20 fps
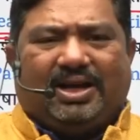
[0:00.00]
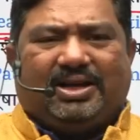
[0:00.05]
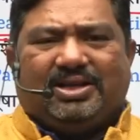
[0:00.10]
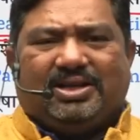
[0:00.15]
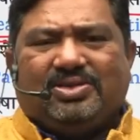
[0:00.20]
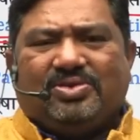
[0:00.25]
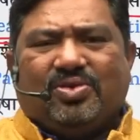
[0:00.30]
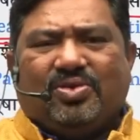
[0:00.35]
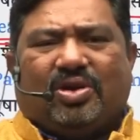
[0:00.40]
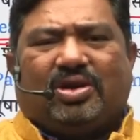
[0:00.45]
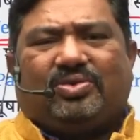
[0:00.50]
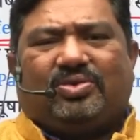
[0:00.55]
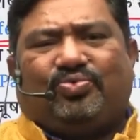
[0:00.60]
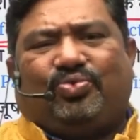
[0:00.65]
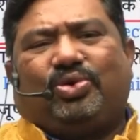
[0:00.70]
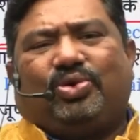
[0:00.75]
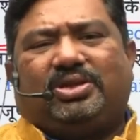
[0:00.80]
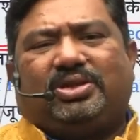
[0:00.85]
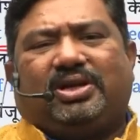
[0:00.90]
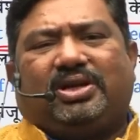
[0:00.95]
not
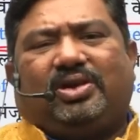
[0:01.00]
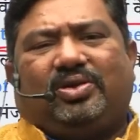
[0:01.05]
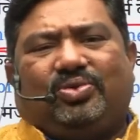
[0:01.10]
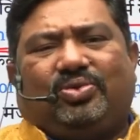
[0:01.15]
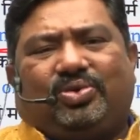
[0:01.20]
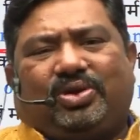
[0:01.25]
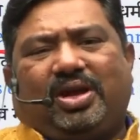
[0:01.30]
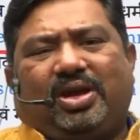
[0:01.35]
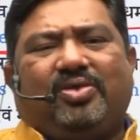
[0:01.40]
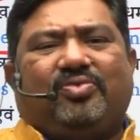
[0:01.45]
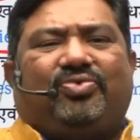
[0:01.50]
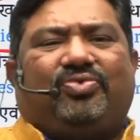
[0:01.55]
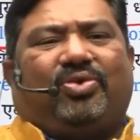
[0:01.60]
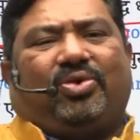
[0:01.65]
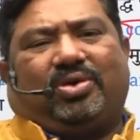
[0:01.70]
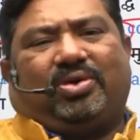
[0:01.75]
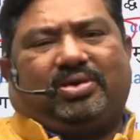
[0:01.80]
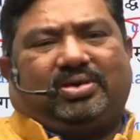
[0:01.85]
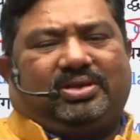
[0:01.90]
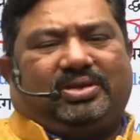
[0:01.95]
what they are looking
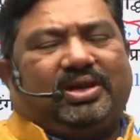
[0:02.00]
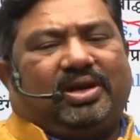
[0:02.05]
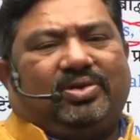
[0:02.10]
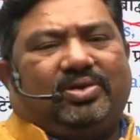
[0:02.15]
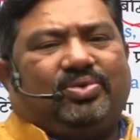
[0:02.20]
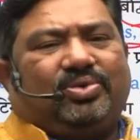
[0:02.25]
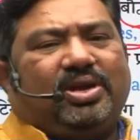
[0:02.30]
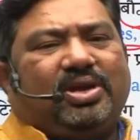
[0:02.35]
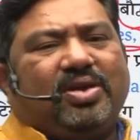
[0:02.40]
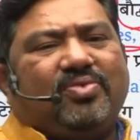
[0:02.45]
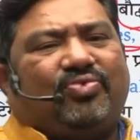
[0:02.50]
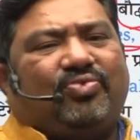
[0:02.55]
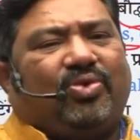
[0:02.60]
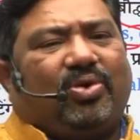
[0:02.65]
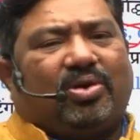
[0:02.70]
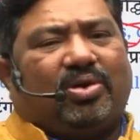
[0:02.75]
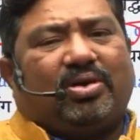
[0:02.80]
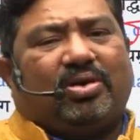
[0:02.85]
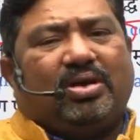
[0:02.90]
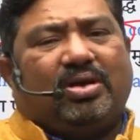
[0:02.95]
for. They are looking
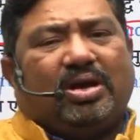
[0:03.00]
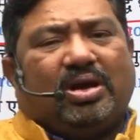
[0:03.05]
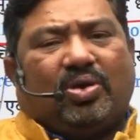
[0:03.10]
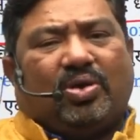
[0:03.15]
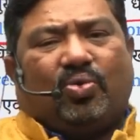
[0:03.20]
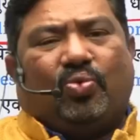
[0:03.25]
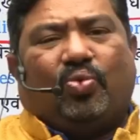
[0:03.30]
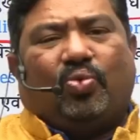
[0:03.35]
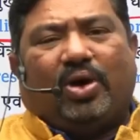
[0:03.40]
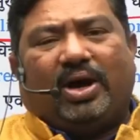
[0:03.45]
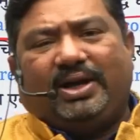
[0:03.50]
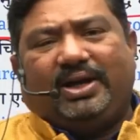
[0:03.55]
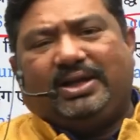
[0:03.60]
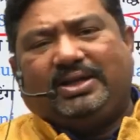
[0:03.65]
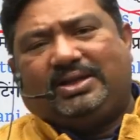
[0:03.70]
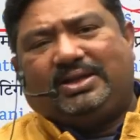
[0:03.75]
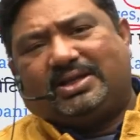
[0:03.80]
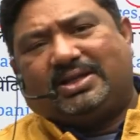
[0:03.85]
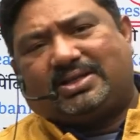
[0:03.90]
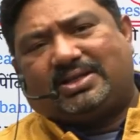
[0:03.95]
for why
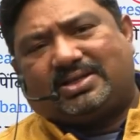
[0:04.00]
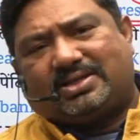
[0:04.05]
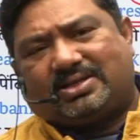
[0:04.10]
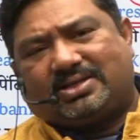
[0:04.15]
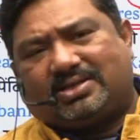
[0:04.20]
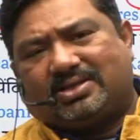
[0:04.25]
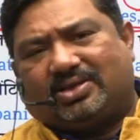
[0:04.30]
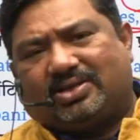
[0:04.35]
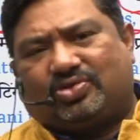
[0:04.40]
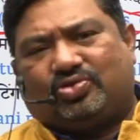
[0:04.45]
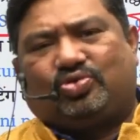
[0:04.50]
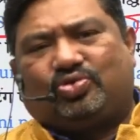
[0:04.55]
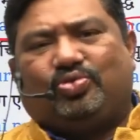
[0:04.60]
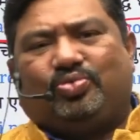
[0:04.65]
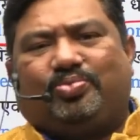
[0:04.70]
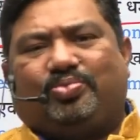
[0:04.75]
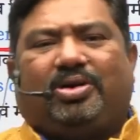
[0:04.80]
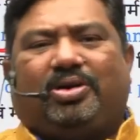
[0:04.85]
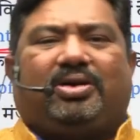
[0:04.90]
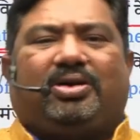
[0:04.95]
this
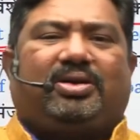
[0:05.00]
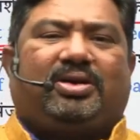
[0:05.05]
stupa,